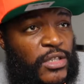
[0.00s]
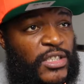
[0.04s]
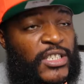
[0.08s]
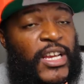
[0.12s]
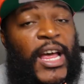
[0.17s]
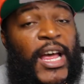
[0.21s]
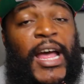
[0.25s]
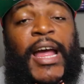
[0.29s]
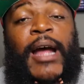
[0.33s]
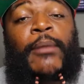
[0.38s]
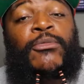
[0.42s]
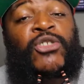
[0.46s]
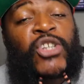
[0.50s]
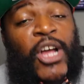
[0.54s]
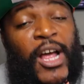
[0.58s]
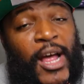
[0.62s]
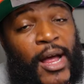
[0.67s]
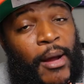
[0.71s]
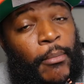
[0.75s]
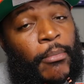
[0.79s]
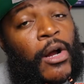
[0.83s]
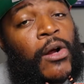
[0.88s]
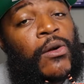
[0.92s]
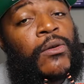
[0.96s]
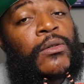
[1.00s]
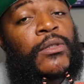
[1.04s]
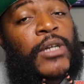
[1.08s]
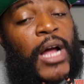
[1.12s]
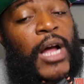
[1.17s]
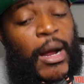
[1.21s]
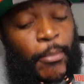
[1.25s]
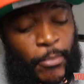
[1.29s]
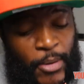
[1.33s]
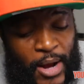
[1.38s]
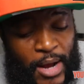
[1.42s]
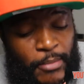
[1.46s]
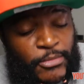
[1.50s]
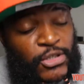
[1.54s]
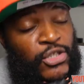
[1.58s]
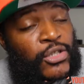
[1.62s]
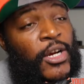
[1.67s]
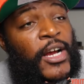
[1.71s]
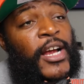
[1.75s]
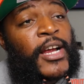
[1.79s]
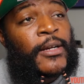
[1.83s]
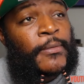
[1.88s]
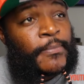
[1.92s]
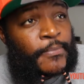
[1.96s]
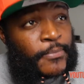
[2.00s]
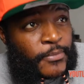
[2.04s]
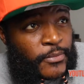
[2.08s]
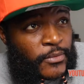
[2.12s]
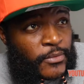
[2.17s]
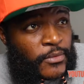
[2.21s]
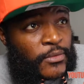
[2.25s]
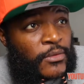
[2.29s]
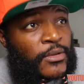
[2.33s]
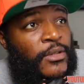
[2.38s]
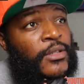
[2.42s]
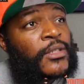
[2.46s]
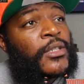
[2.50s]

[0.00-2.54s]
Real talk, I'm trying, bro. I promise you I am.